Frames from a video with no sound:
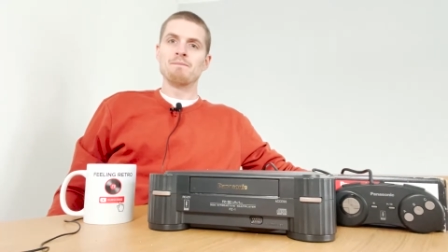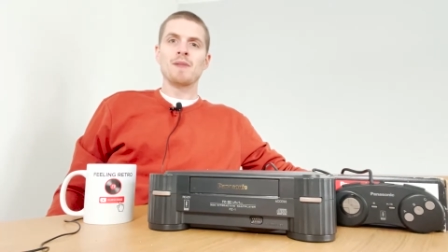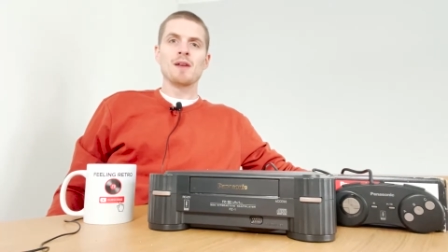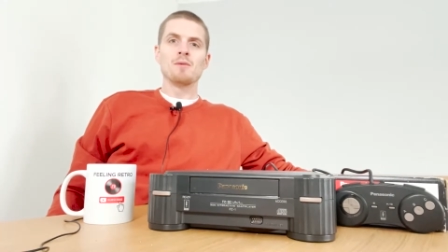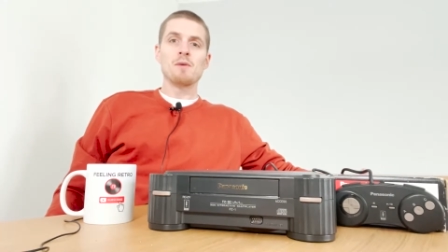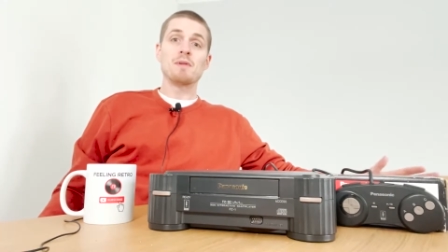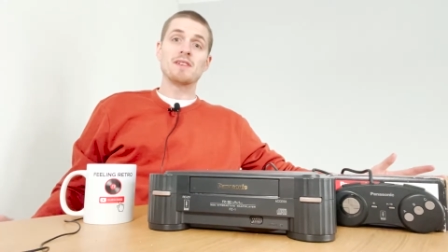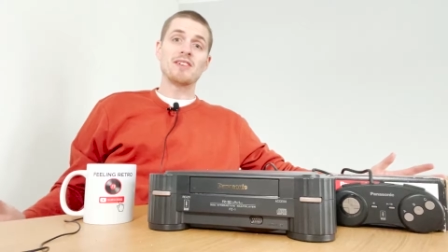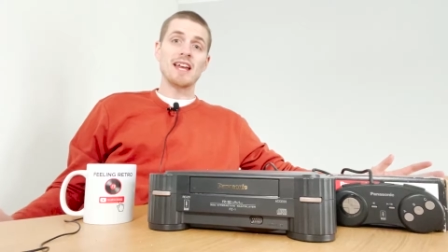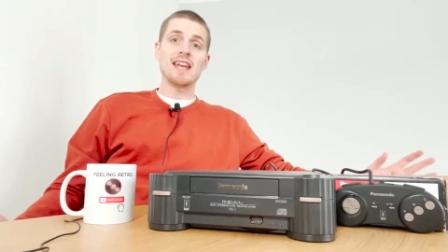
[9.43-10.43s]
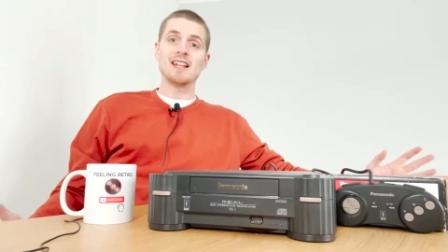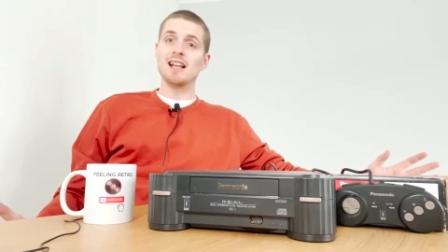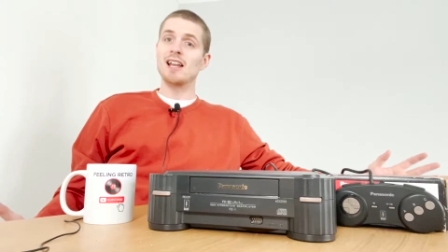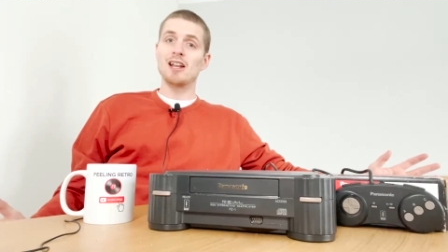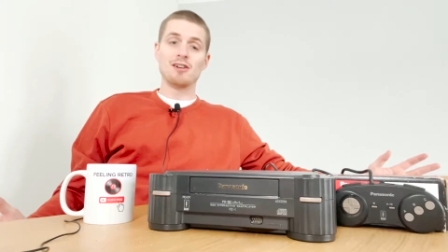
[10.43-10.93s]
We
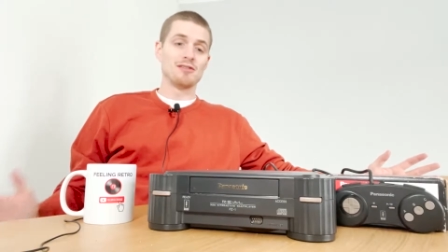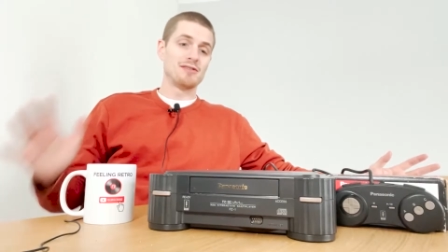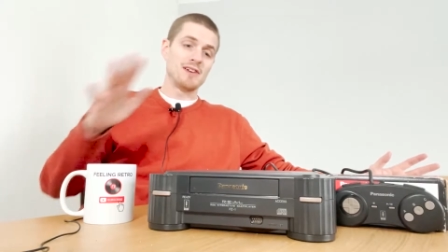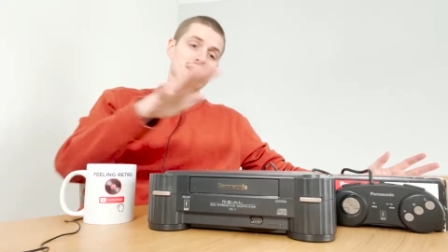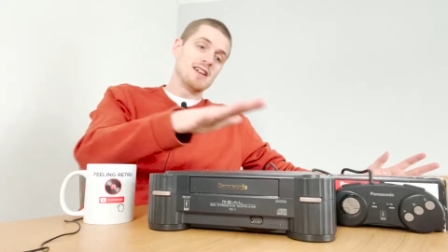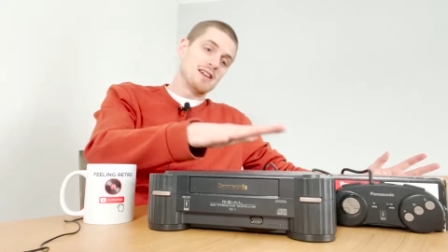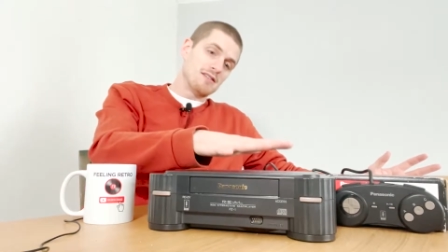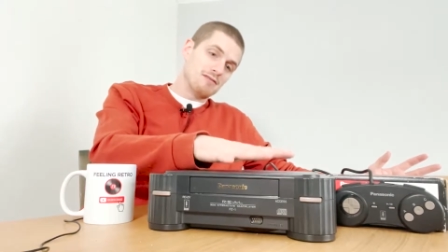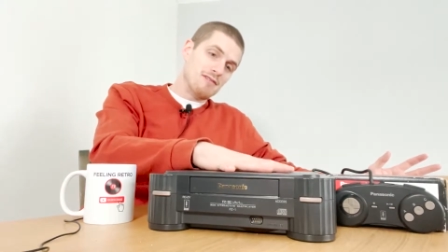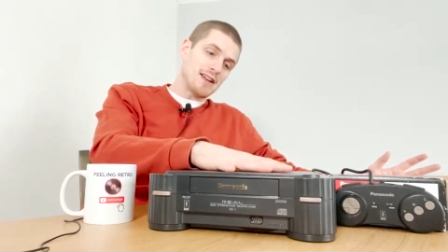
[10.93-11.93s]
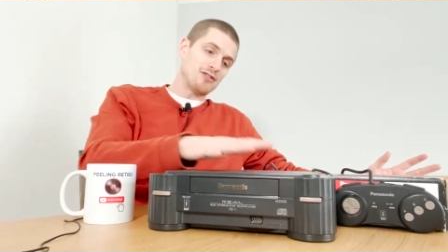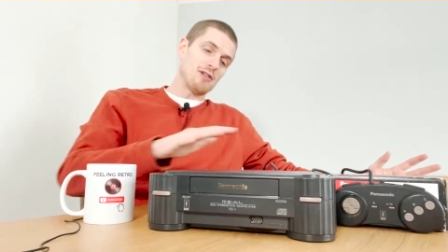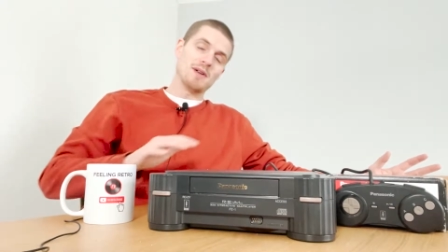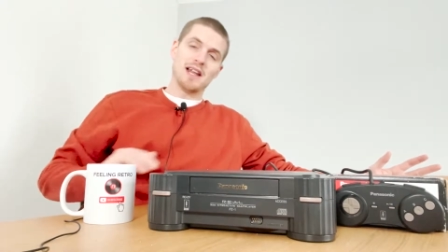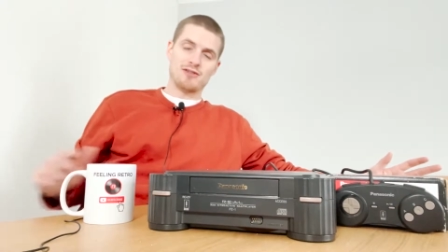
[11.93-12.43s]
particularly love
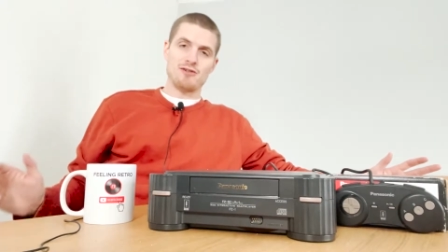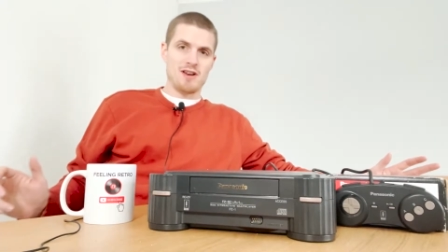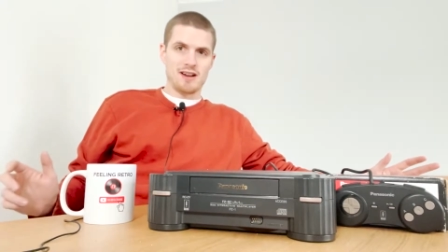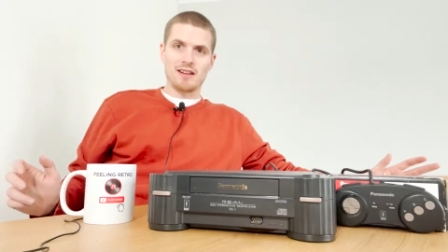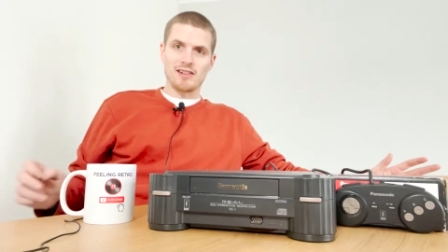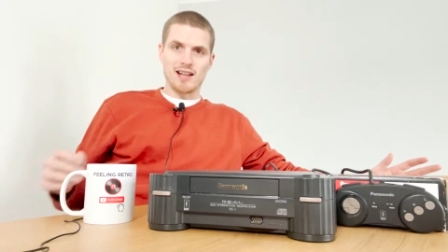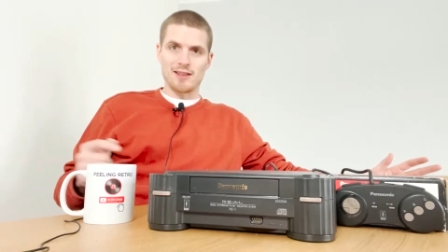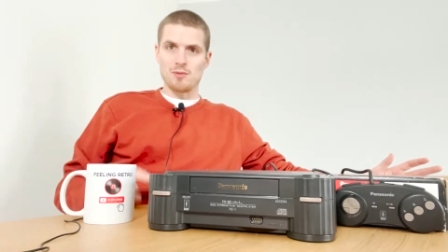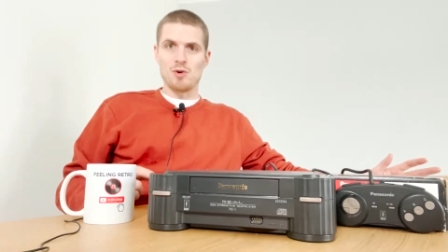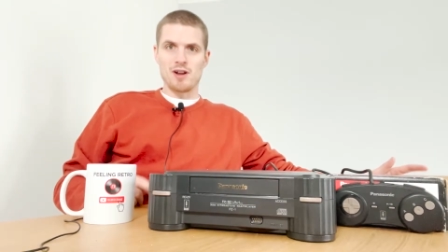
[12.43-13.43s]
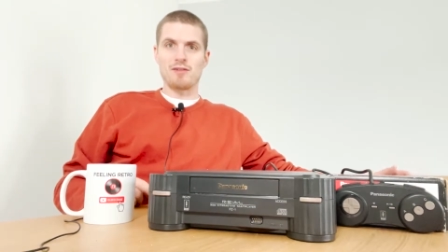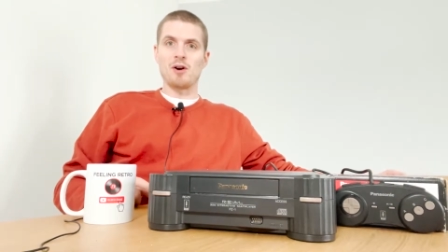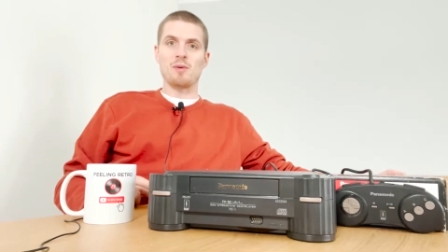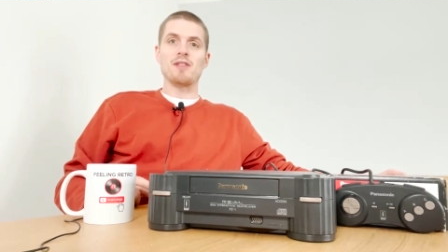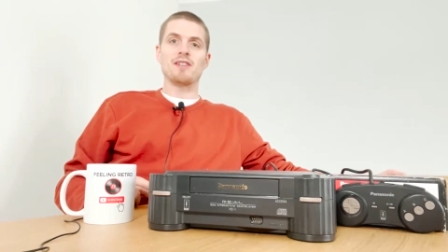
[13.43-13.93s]
retro electronics like the one I've
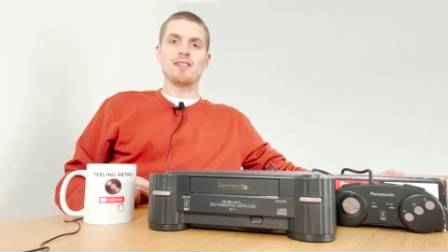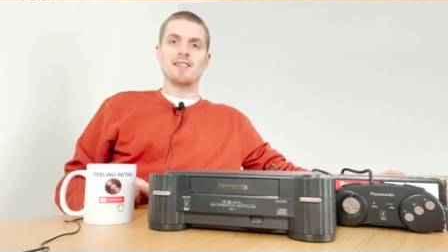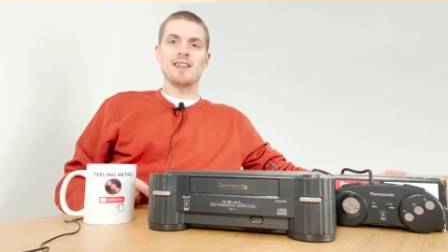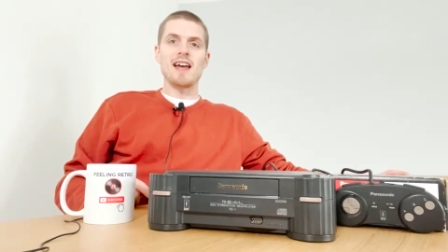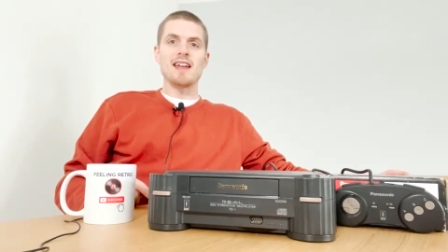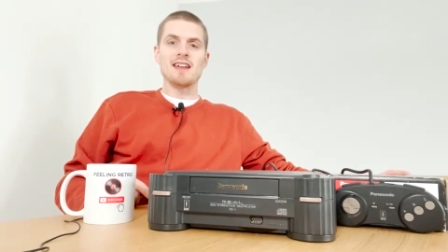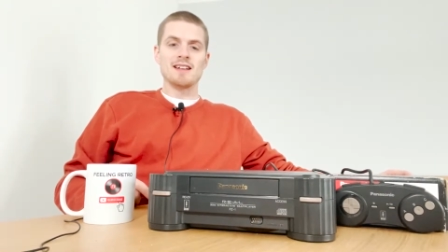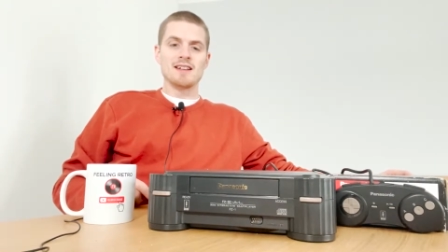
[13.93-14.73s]
got with us today.